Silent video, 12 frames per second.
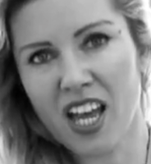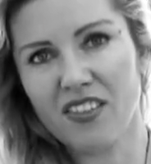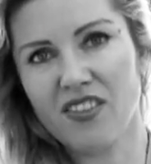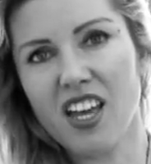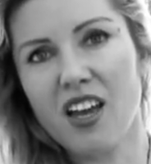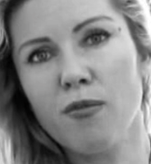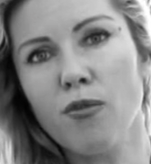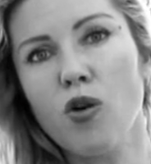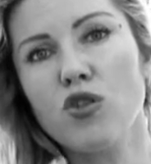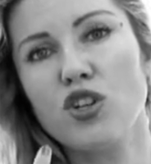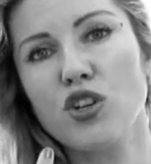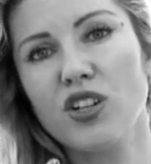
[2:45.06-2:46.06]
the
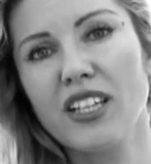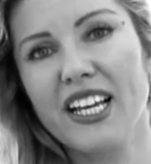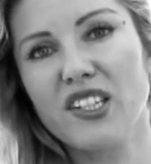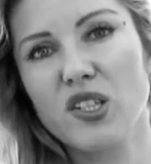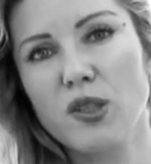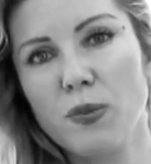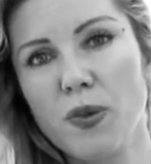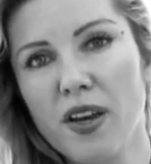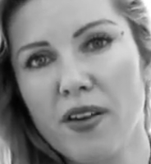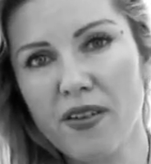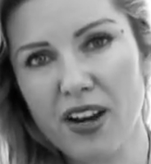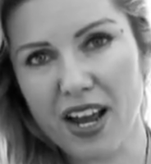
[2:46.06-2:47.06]
emotional
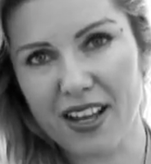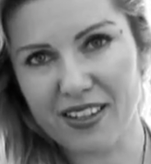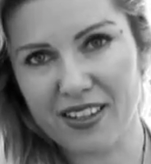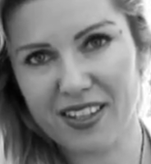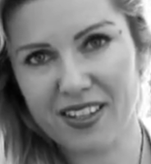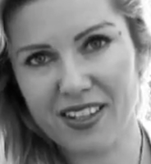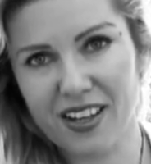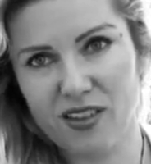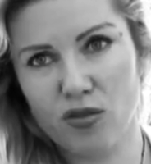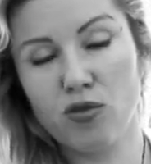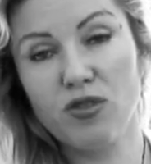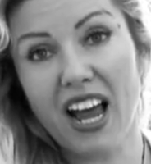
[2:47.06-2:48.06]
experience
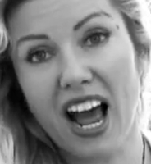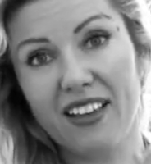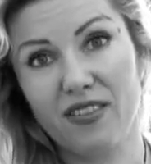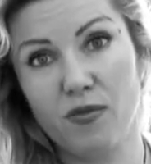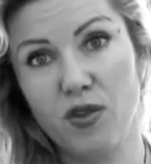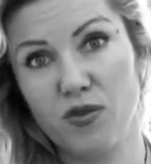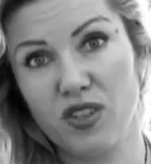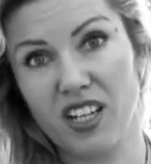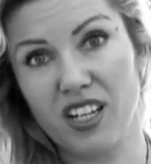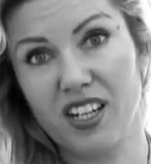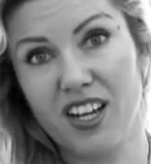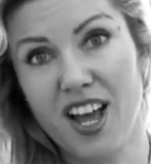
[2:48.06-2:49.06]
to that
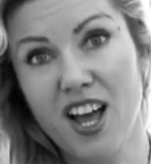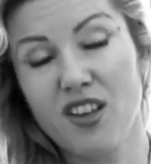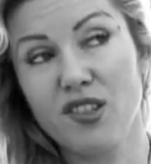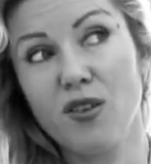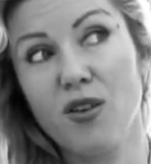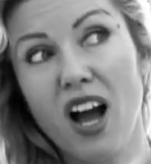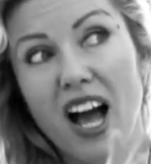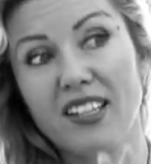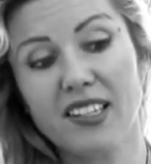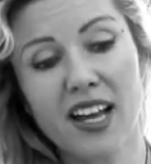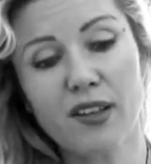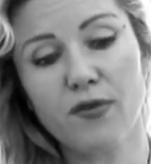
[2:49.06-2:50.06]
music. So
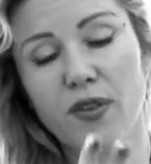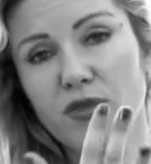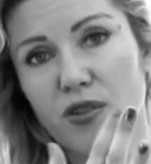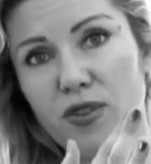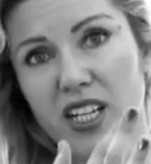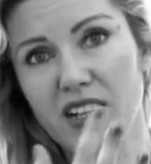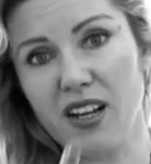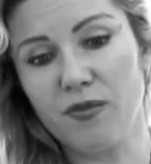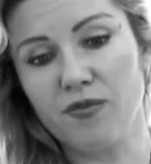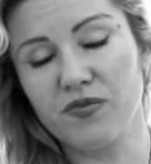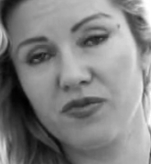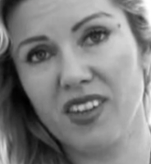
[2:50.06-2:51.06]
aside from the
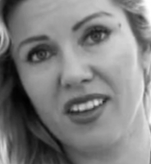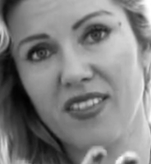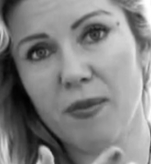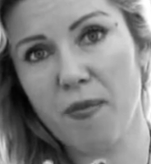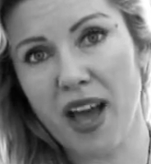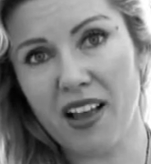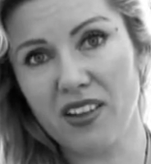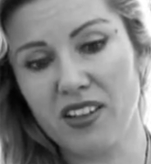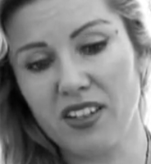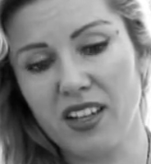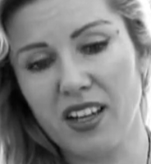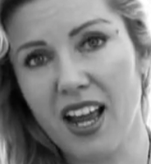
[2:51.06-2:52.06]
rhythm, the
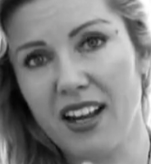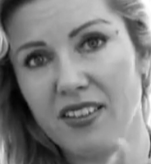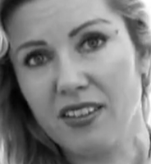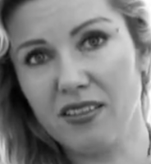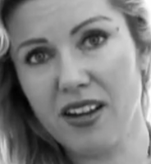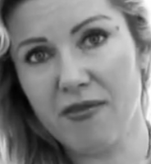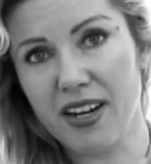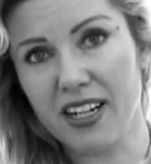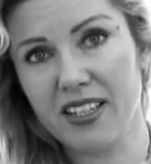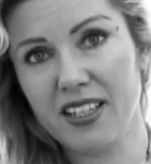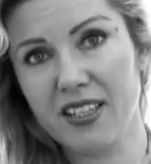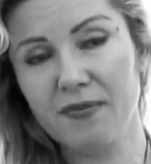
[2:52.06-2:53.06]
melody and the
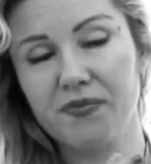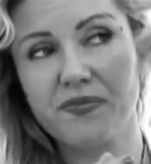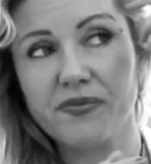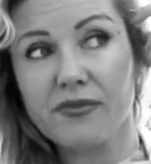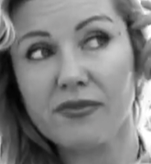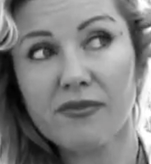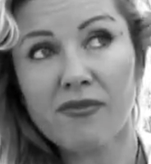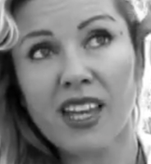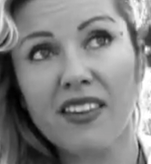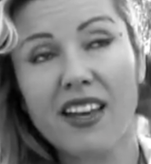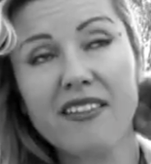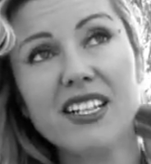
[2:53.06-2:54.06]
lyrics,
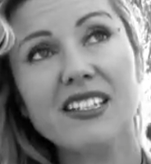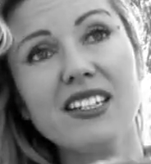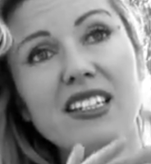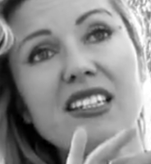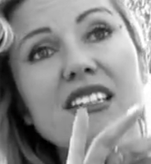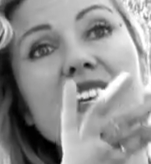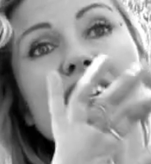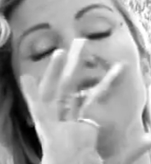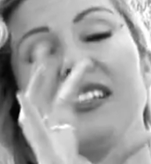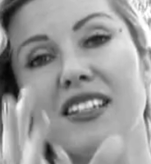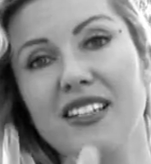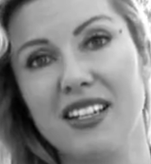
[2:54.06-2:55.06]
there is this
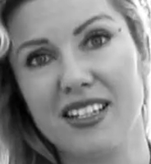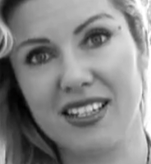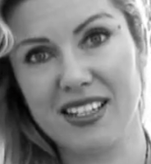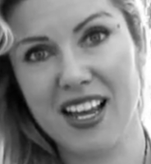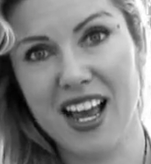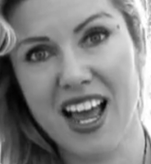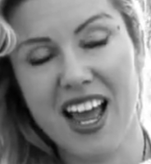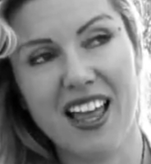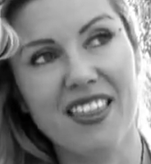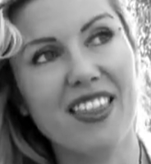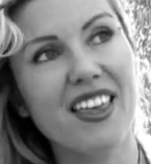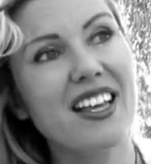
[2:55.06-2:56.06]
synthesis,
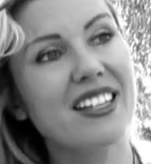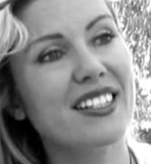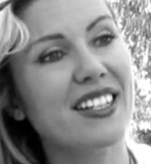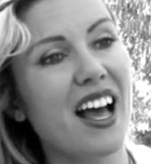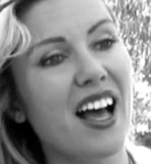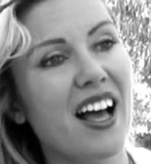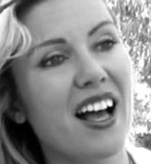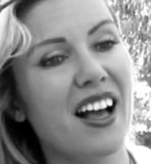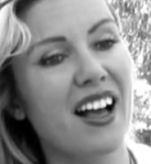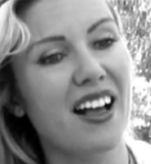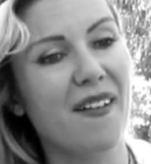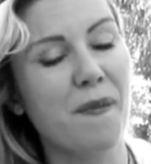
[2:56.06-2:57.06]
this
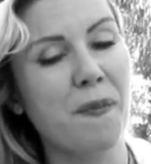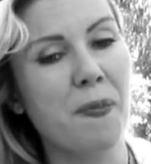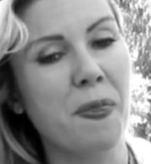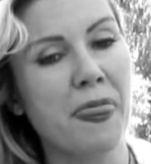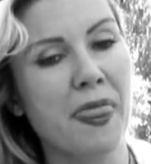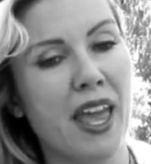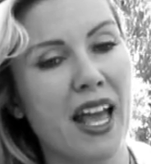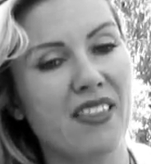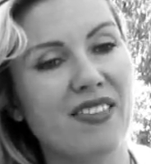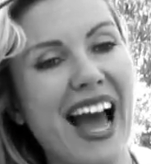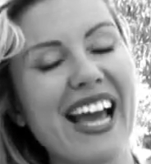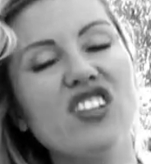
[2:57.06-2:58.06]

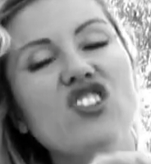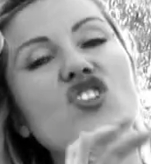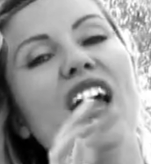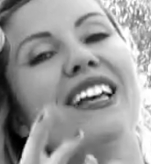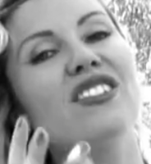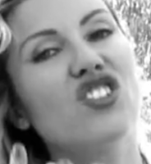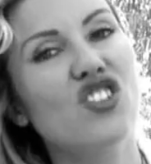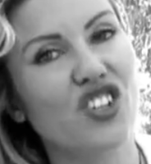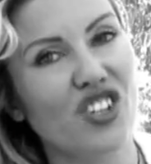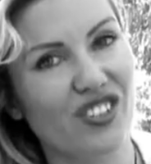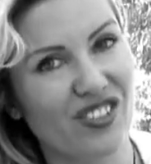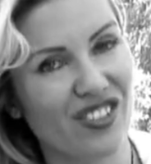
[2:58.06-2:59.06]

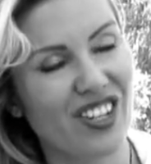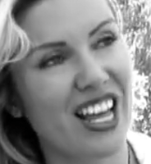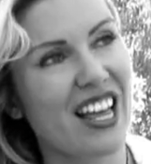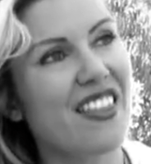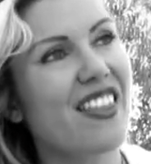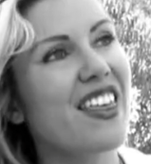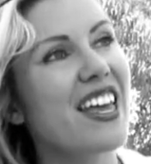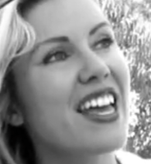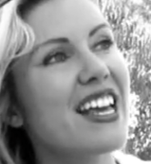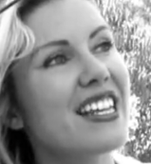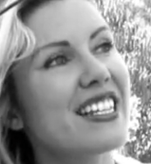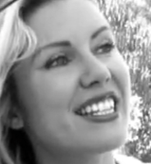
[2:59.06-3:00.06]
digestion,
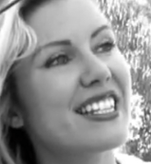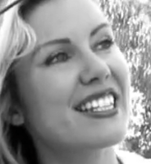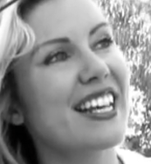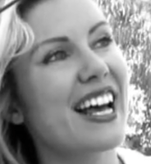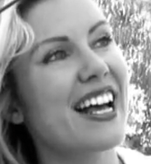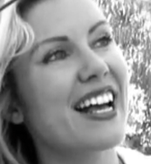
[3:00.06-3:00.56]
this